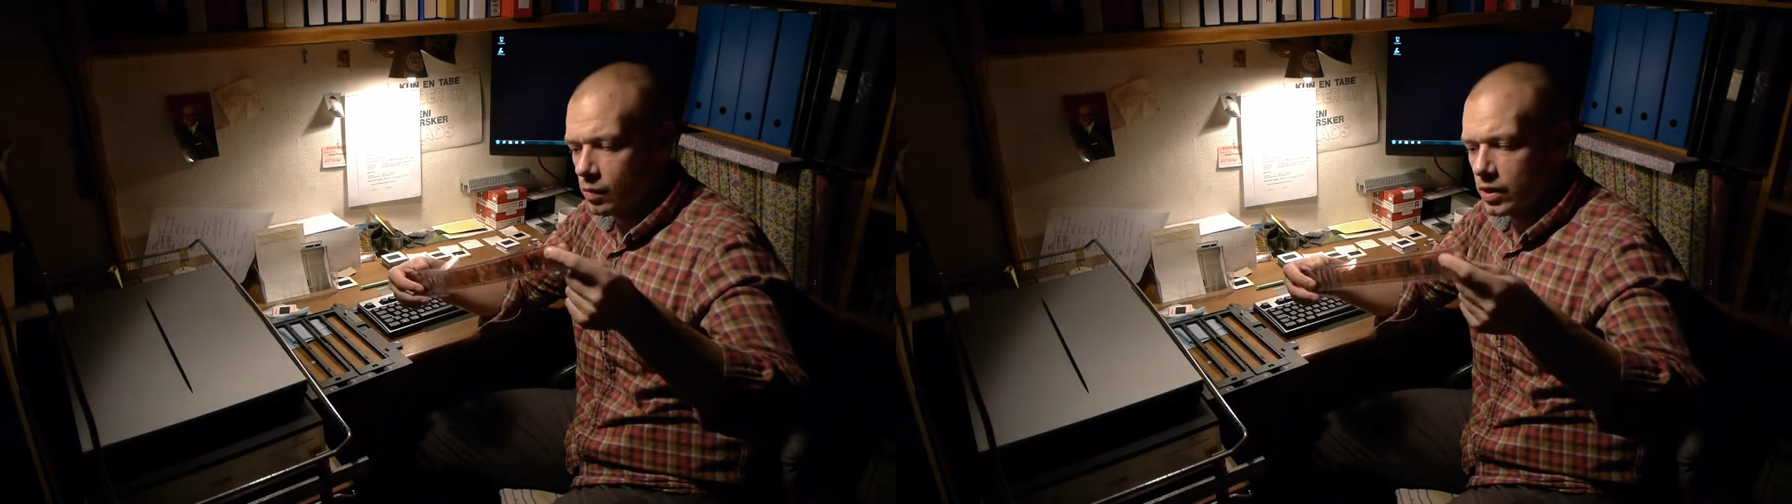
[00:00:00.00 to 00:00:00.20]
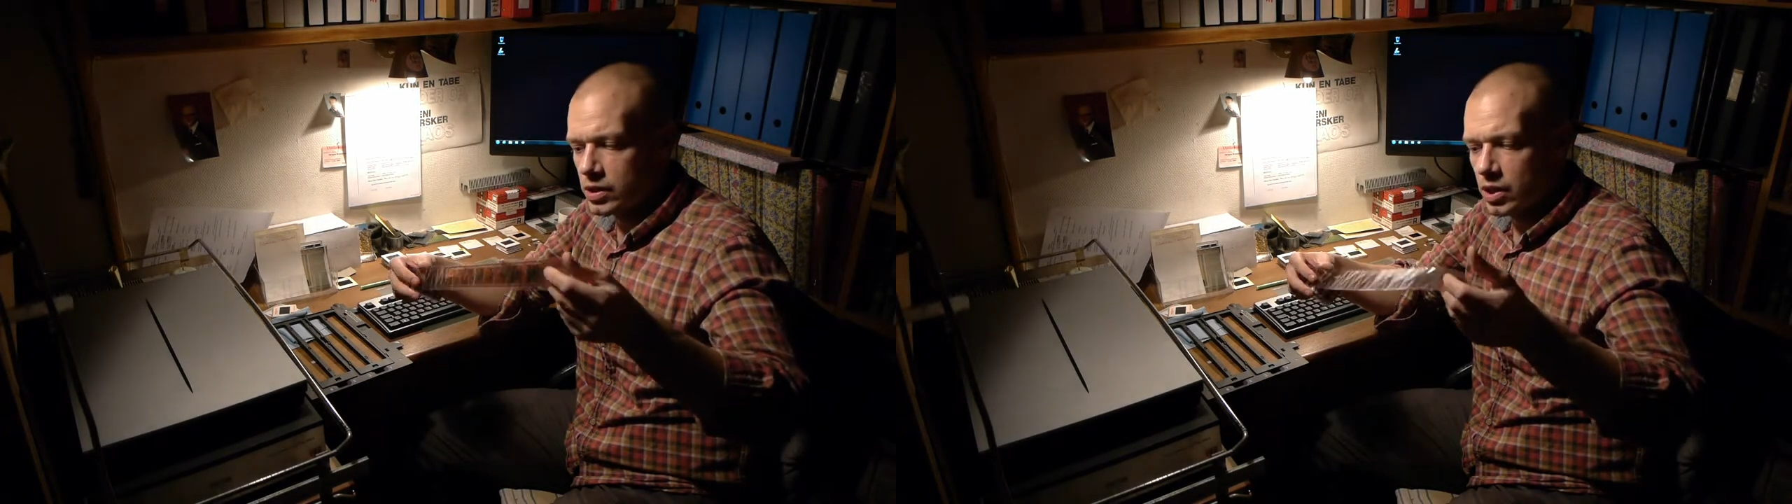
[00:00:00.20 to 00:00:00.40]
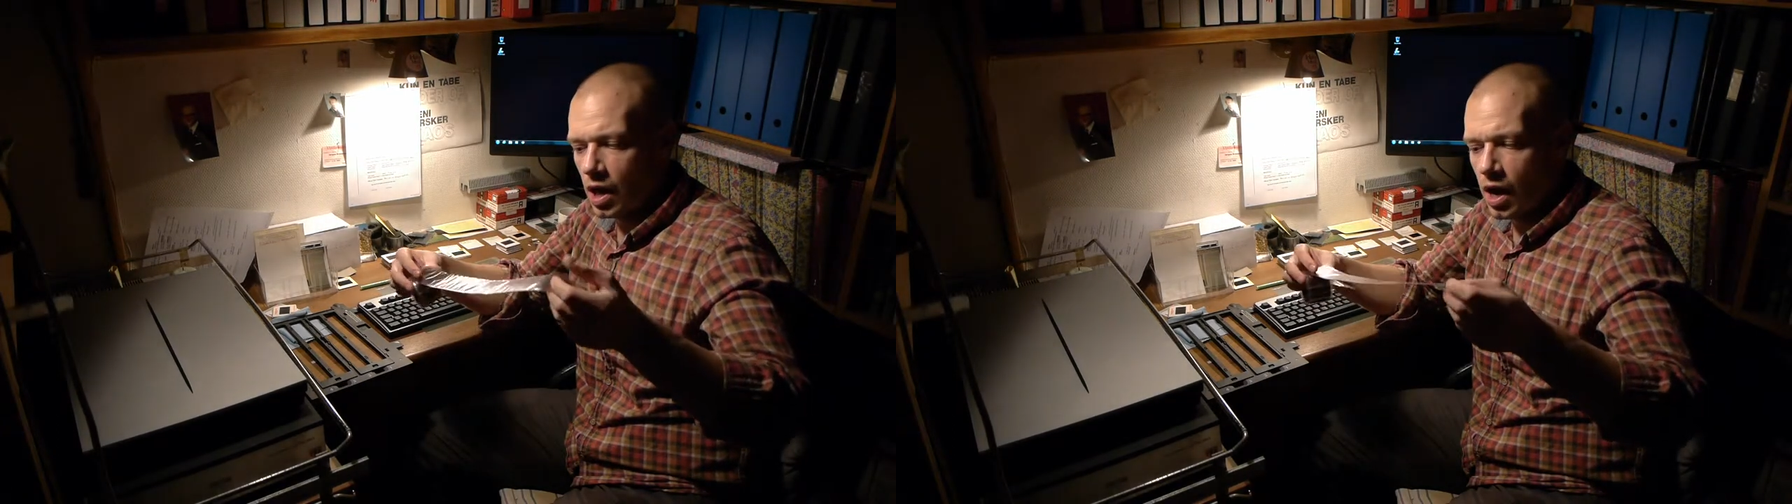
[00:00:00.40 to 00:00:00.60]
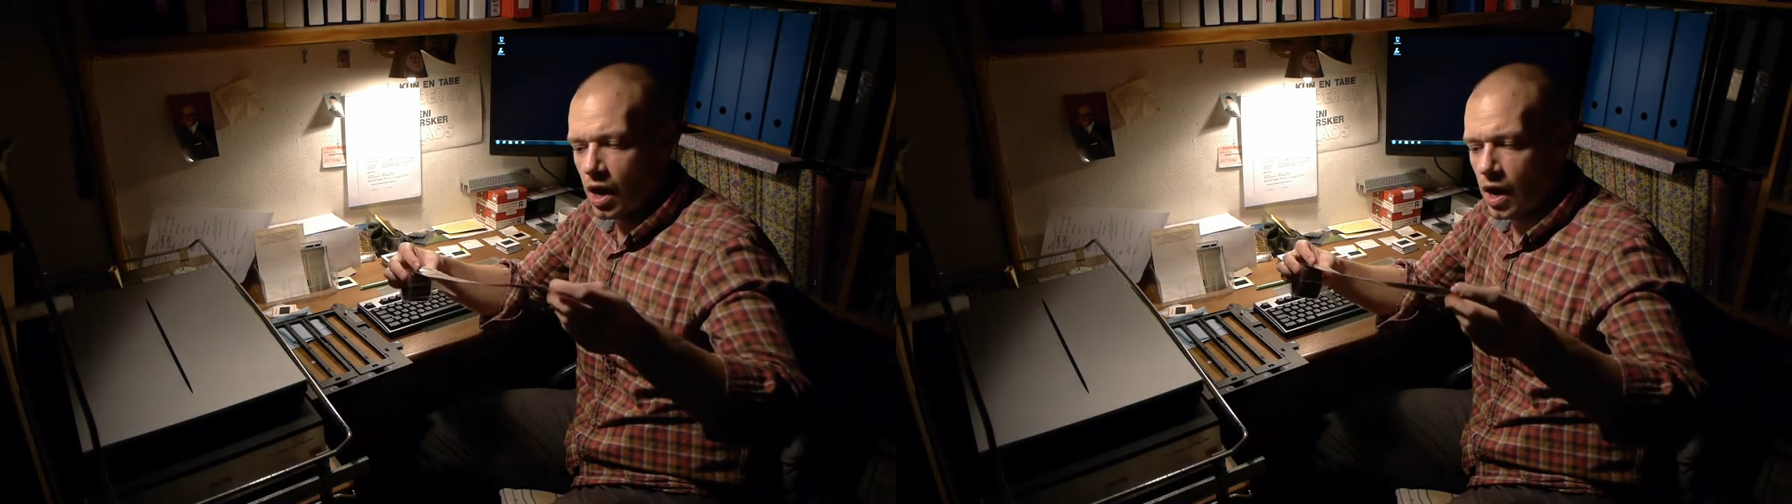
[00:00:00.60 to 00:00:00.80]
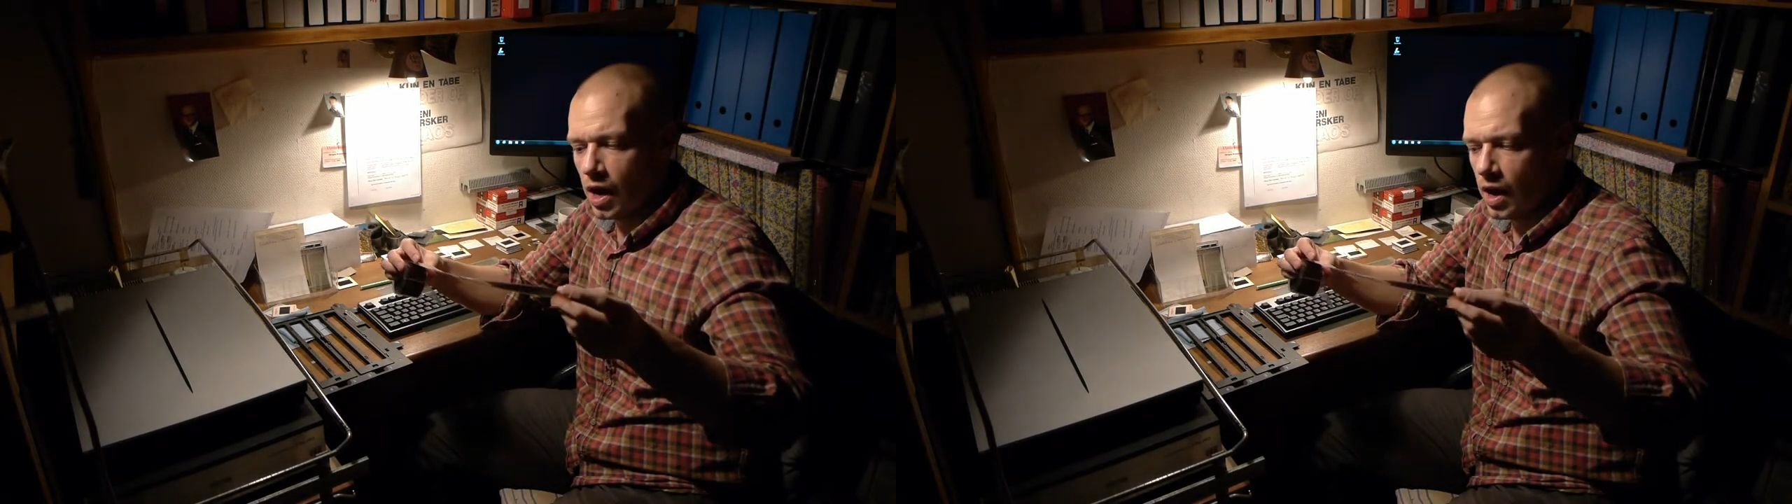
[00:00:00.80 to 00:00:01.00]
which
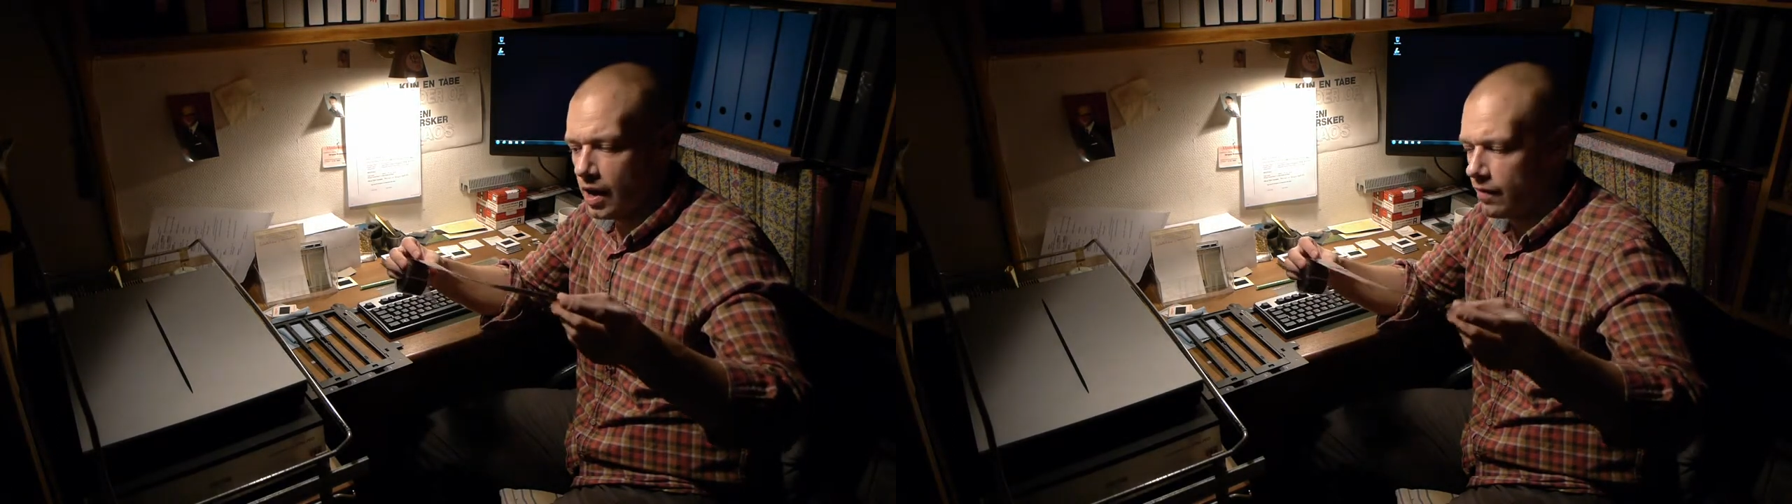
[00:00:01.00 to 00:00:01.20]
I